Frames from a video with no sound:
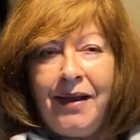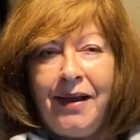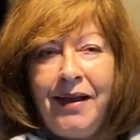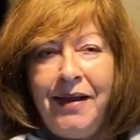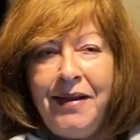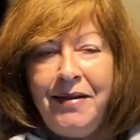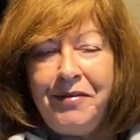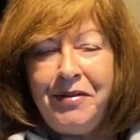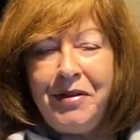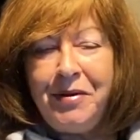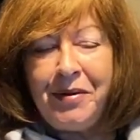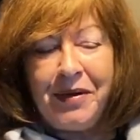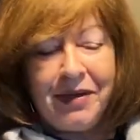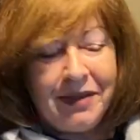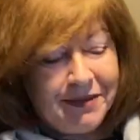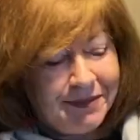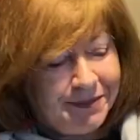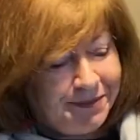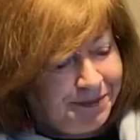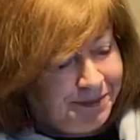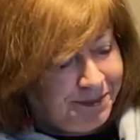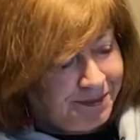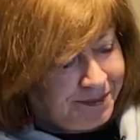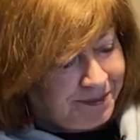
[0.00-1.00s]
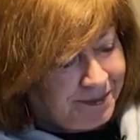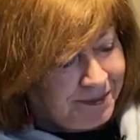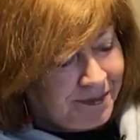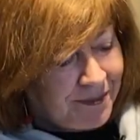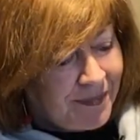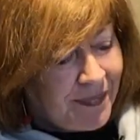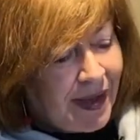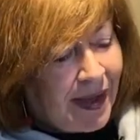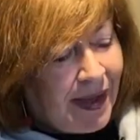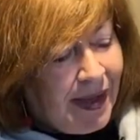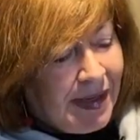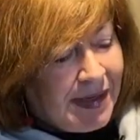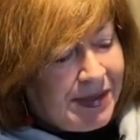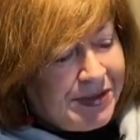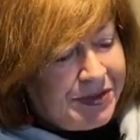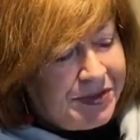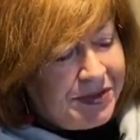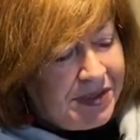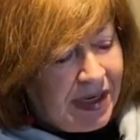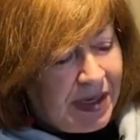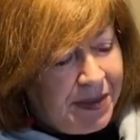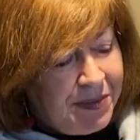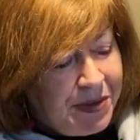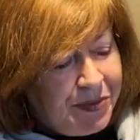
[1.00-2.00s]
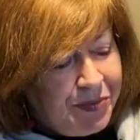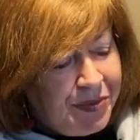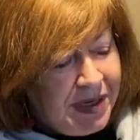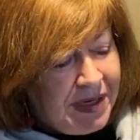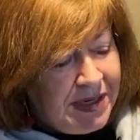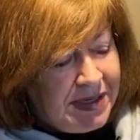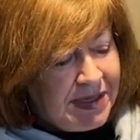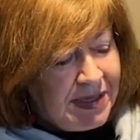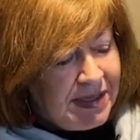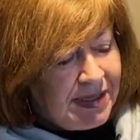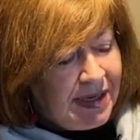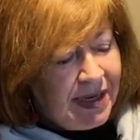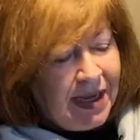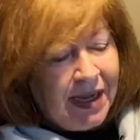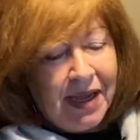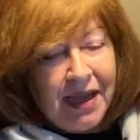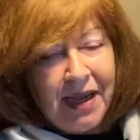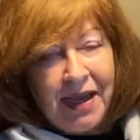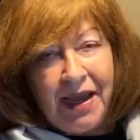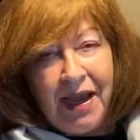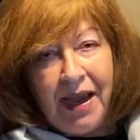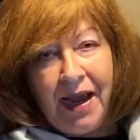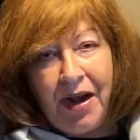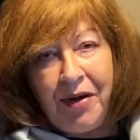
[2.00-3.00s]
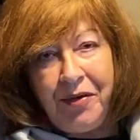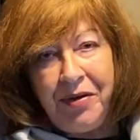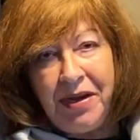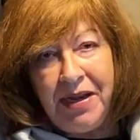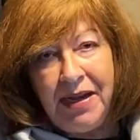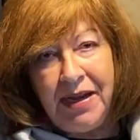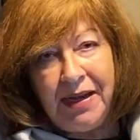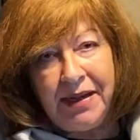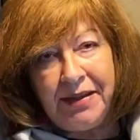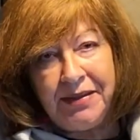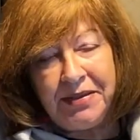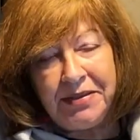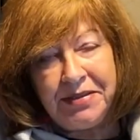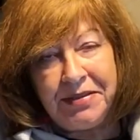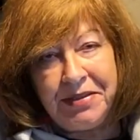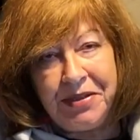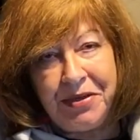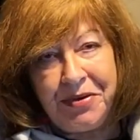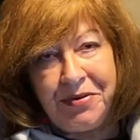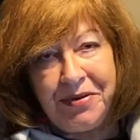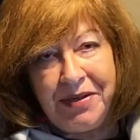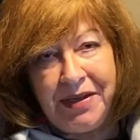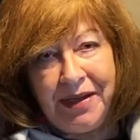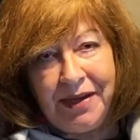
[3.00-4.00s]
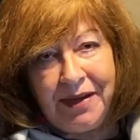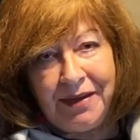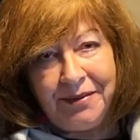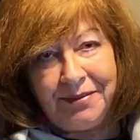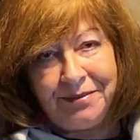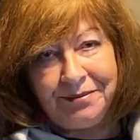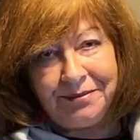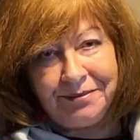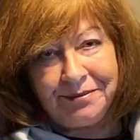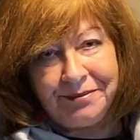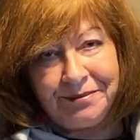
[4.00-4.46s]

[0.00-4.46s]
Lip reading: Hi everyone. Today we're reading Harry and the Snow King.